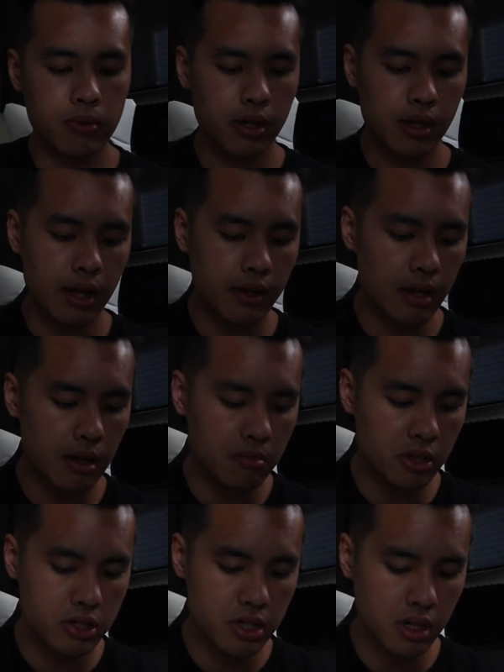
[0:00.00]
really not that
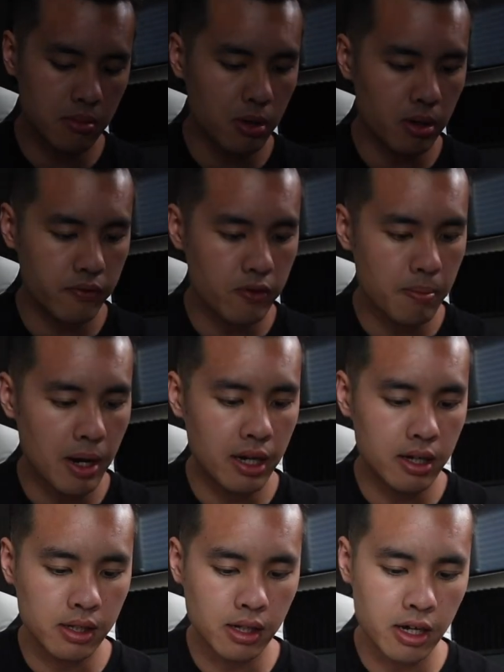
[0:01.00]
much anymore if you buy
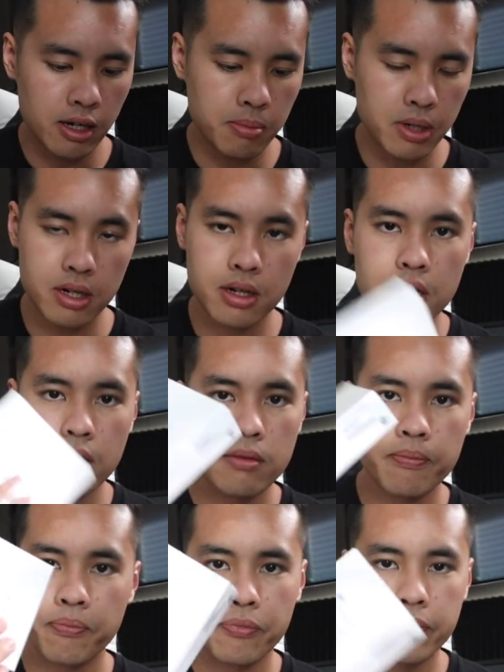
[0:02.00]
it online, but
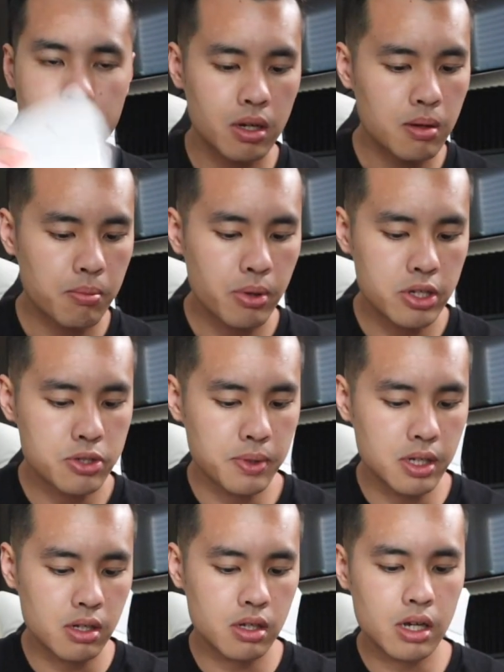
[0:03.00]
pretty
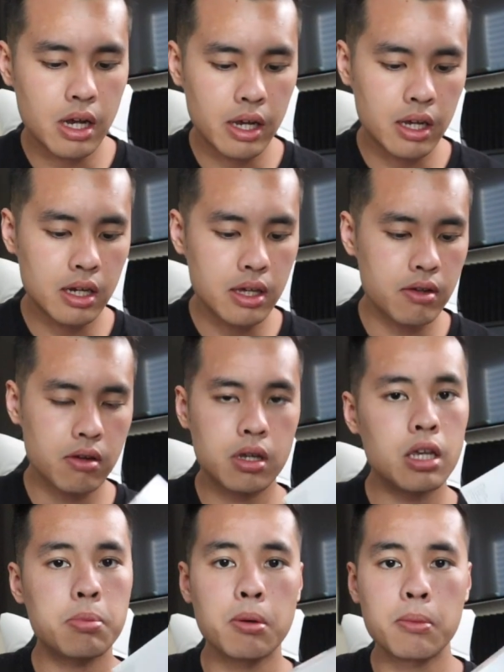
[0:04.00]
sweet. I can either
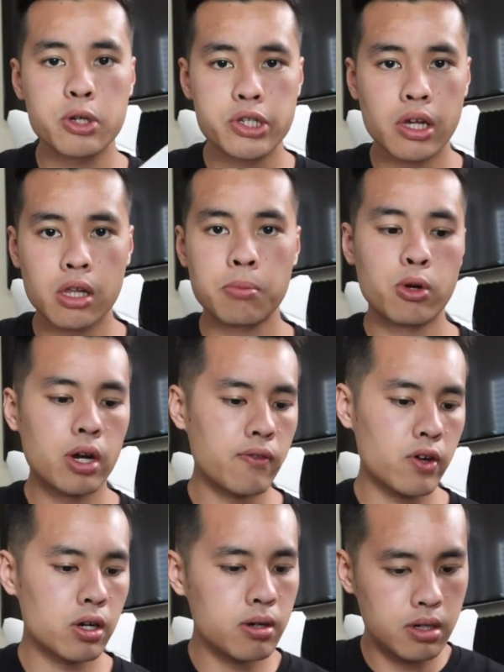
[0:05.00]
keep them or sell them or
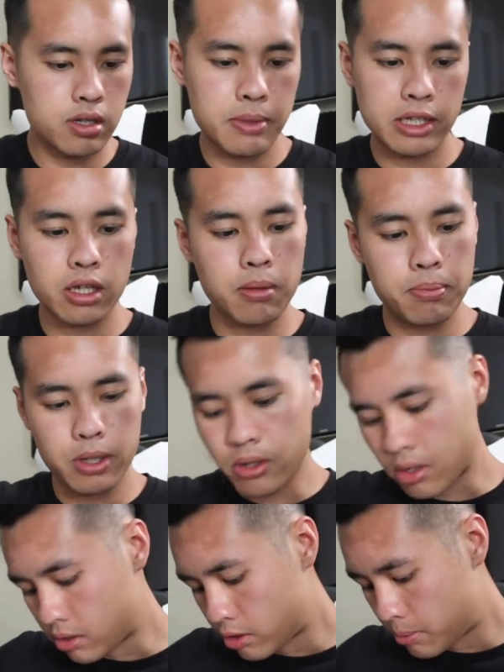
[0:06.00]
whatever to make the
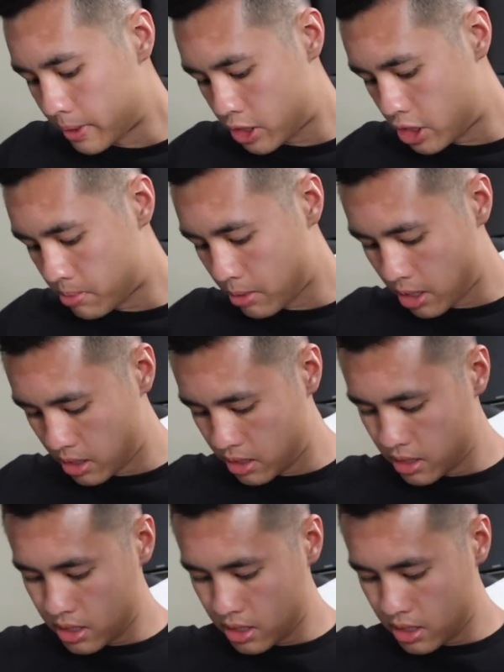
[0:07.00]
computer a little bit cheaper.